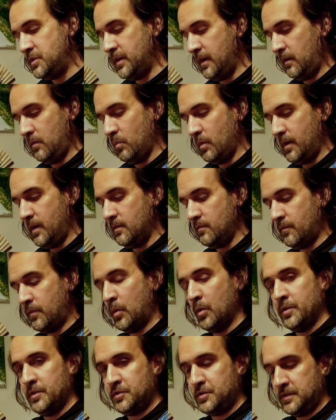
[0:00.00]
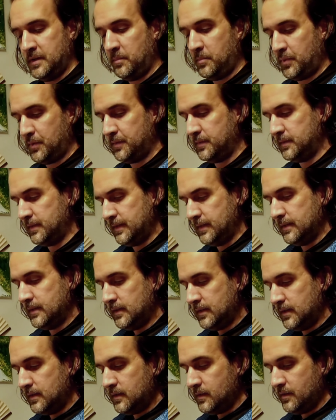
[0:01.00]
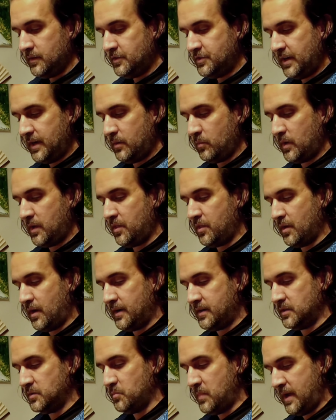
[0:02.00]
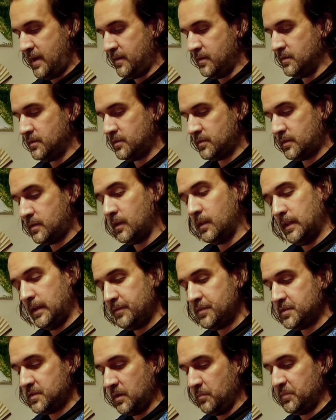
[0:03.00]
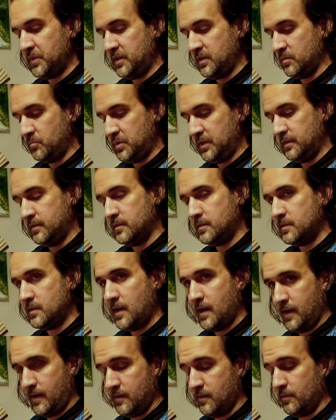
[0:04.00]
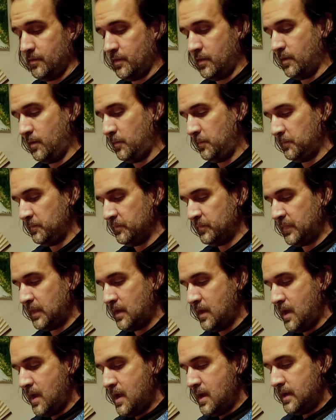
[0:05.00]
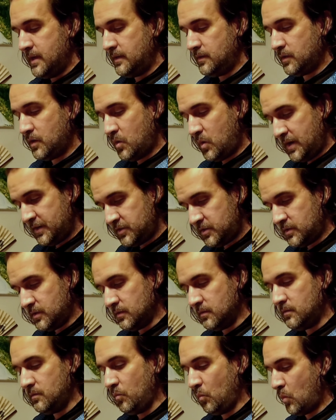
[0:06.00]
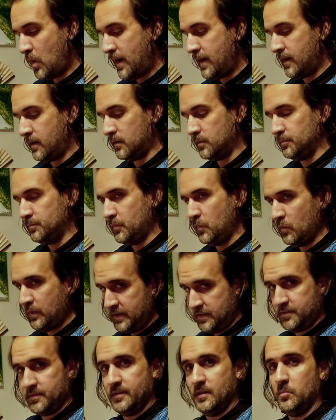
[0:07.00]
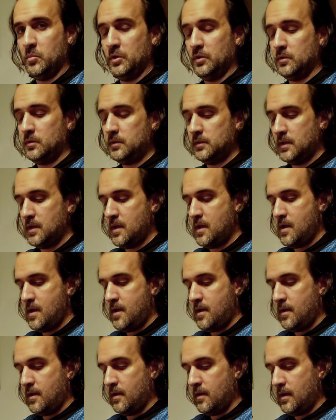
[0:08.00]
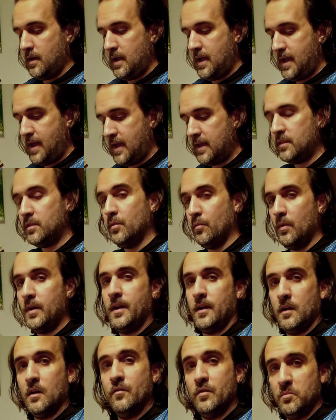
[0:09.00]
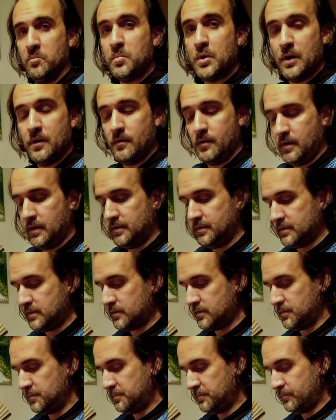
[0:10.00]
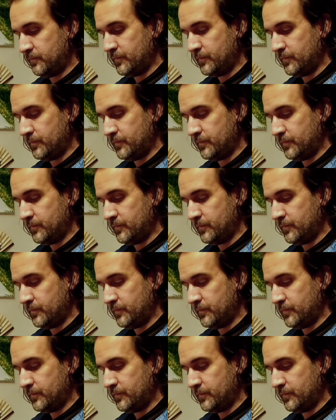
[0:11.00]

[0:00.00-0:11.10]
Janeway and for the ship. Janeway thought his manners still left something to be desired, though. His question, while reasonable, had the ring of impertinence.